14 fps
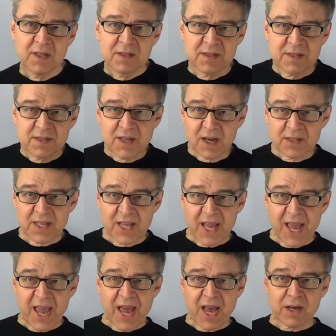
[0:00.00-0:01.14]
The sucked
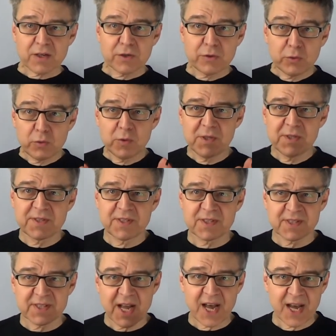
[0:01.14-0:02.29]
air cools the
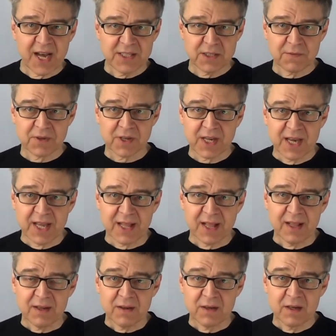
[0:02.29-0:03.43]
sides of the
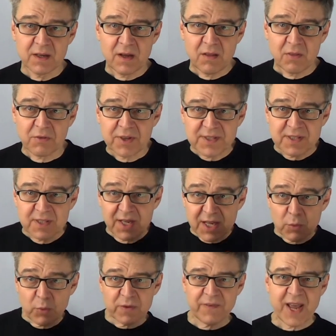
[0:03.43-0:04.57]
candle so that the
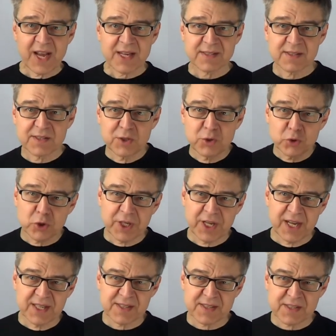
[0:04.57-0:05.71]
liquid wax is usually
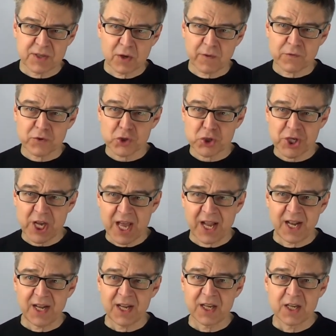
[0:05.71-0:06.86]
in a sort of
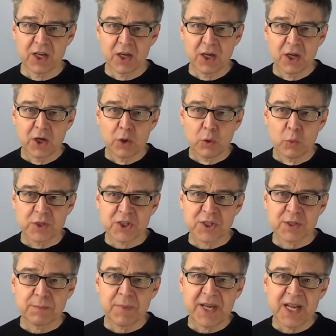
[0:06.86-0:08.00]
shell which
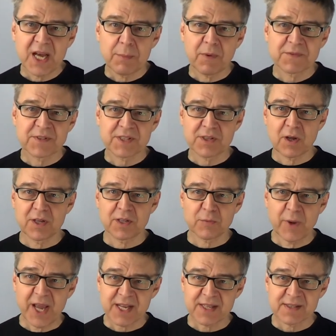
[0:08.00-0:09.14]
is made up of solid
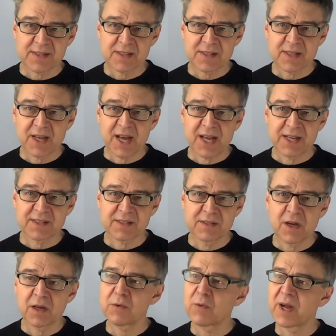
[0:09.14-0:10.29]
wax and is
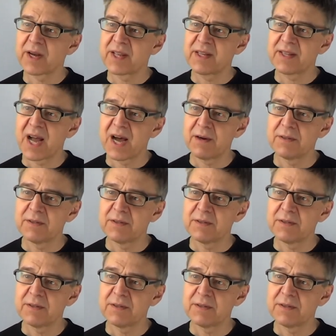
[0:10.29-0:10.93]
not running down.